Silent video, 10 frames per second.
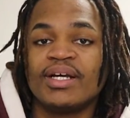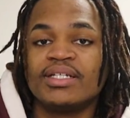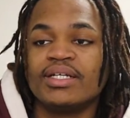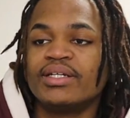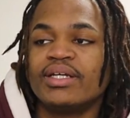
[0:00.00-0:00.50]
My
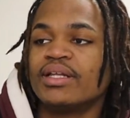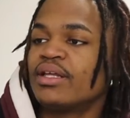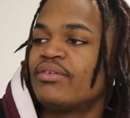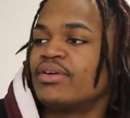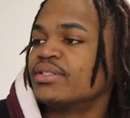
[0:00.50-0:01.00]
day to day
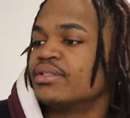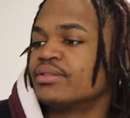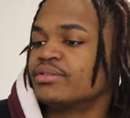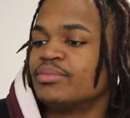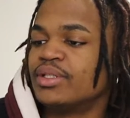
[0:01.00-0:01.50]
life has
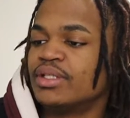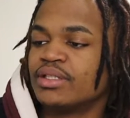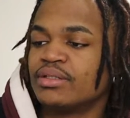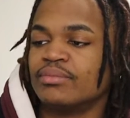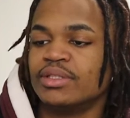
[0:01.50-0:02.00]
literally been
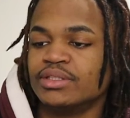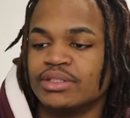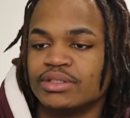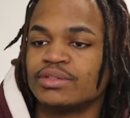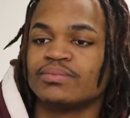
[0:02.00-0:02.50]
nothing but
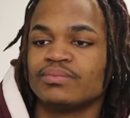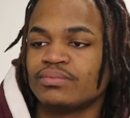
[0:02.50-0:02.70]
just